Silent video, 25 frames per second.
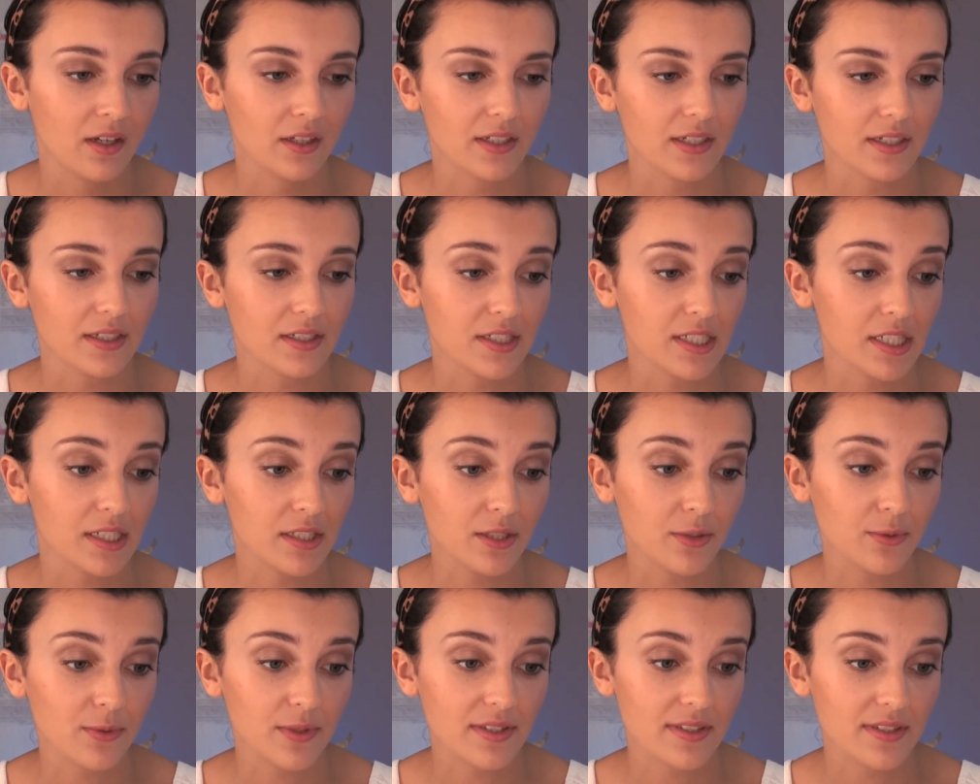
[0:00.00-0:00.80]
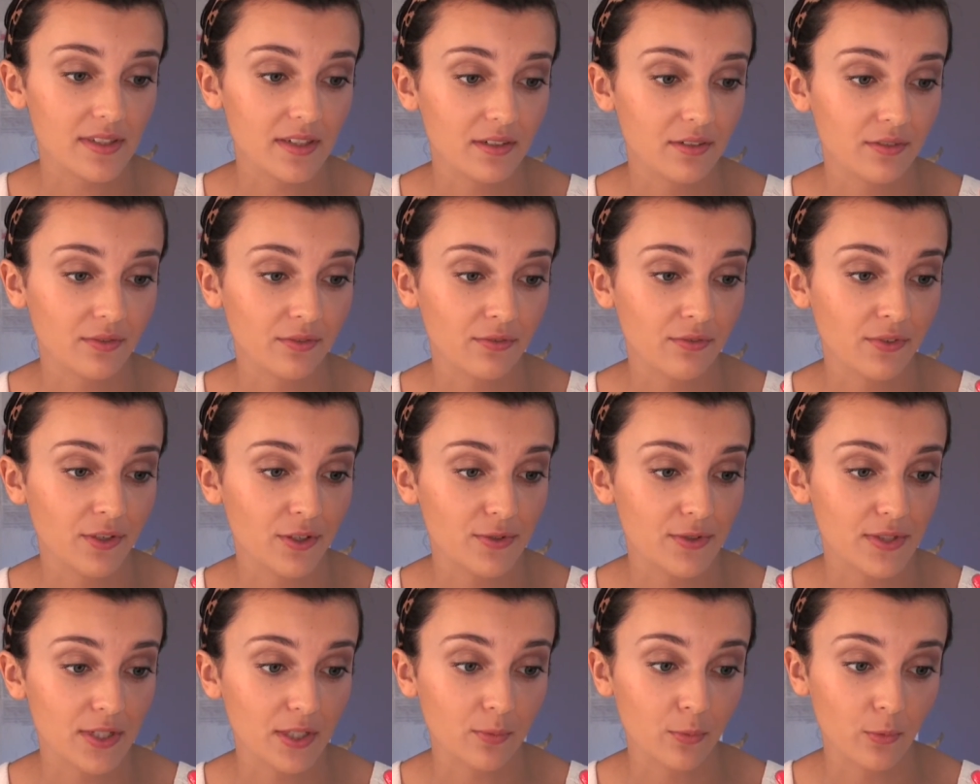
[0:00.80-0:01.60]
Continuous
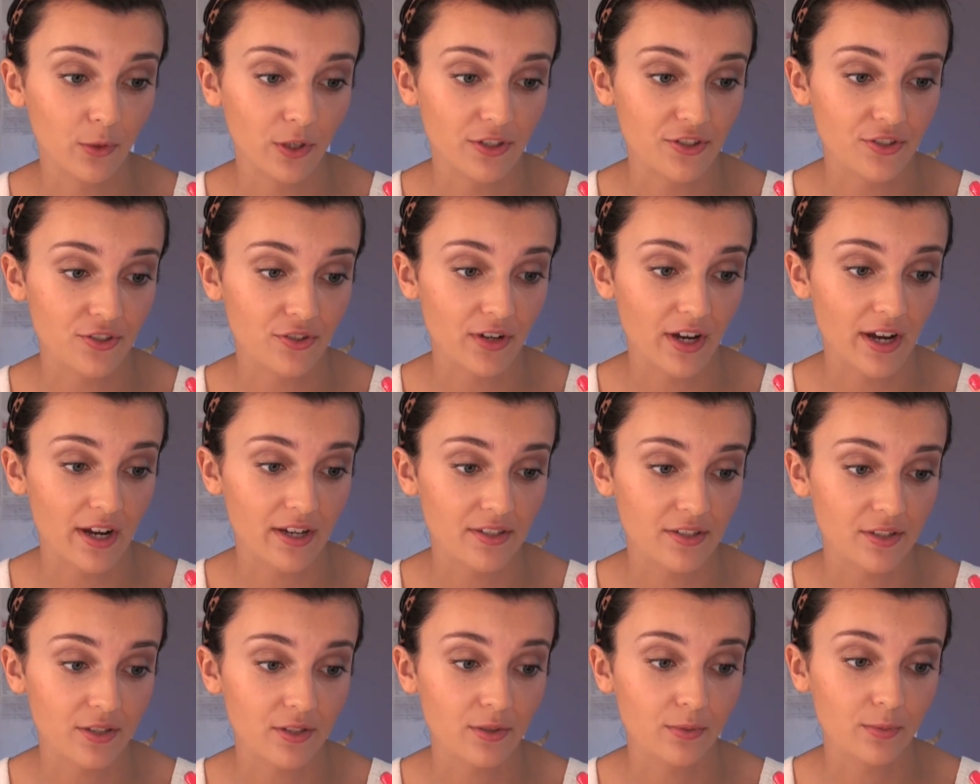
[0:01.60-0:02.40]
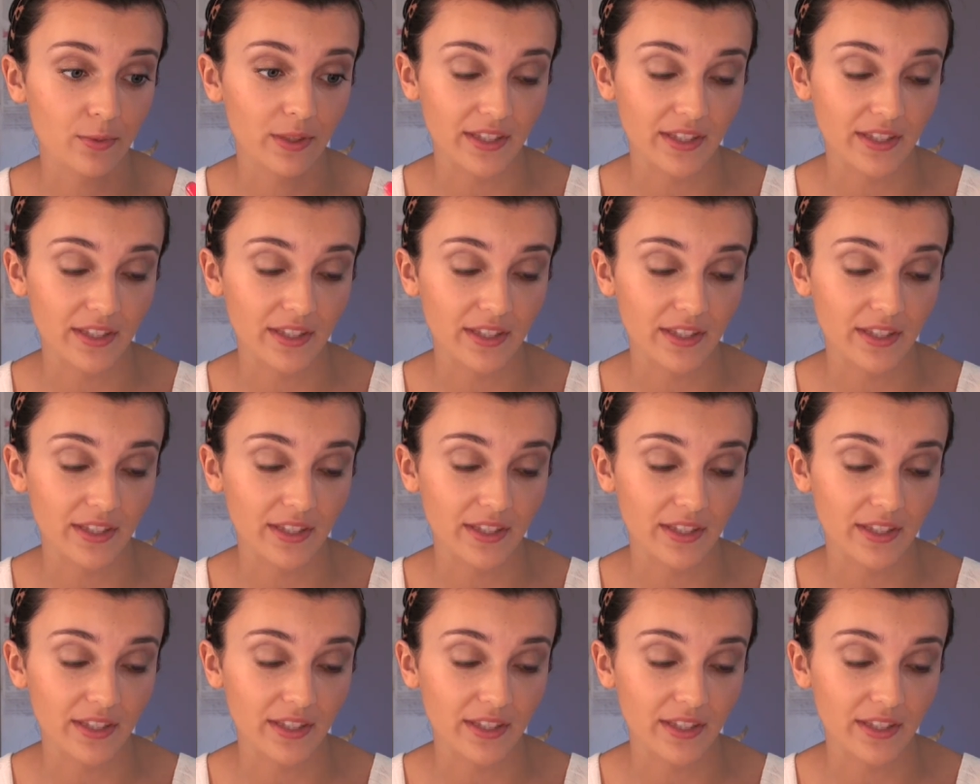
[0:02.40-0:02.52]
Infusing Moisturizer